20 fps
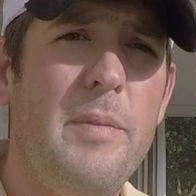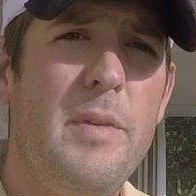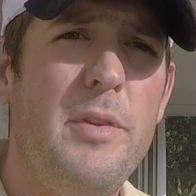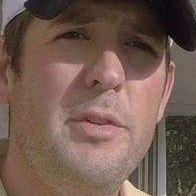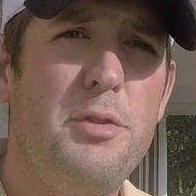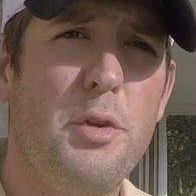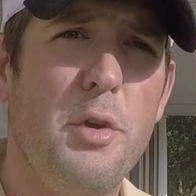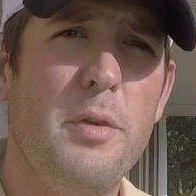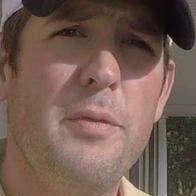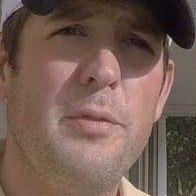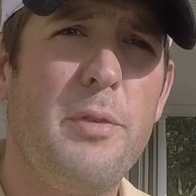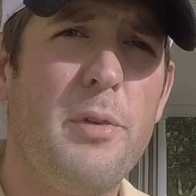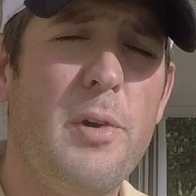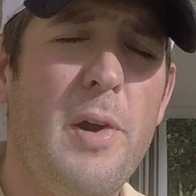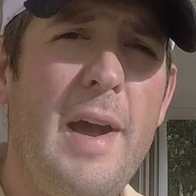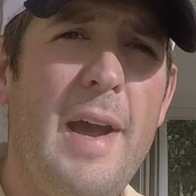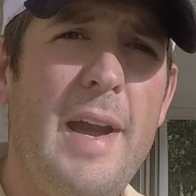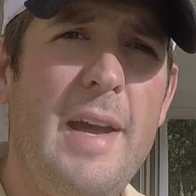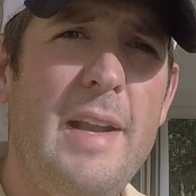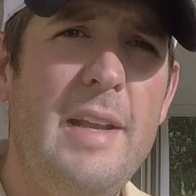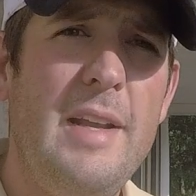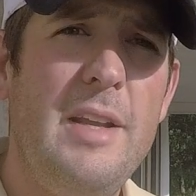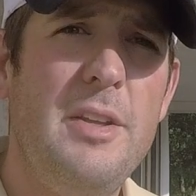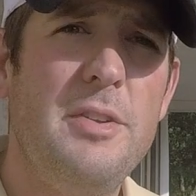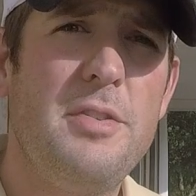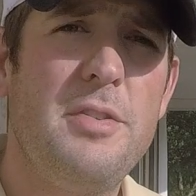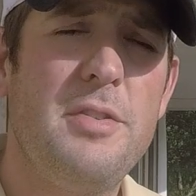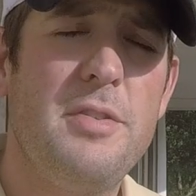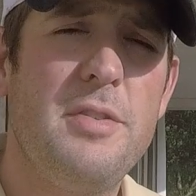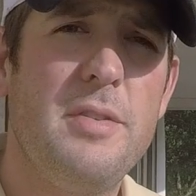Certain
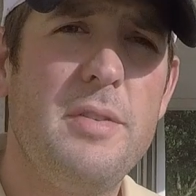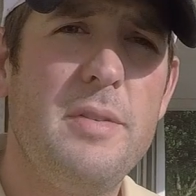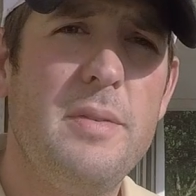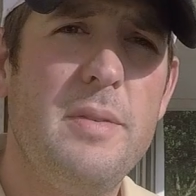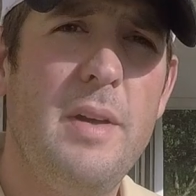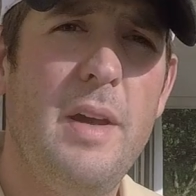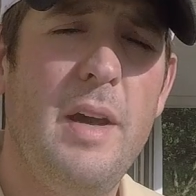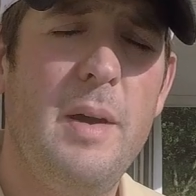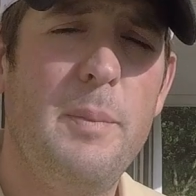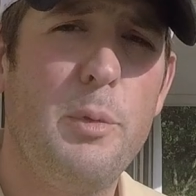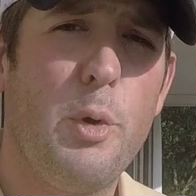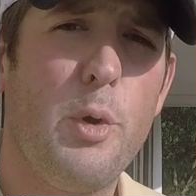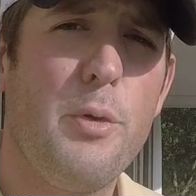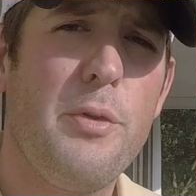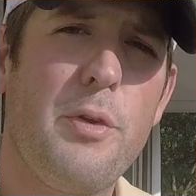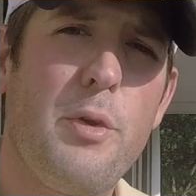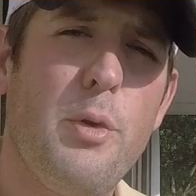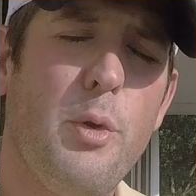varieties, northern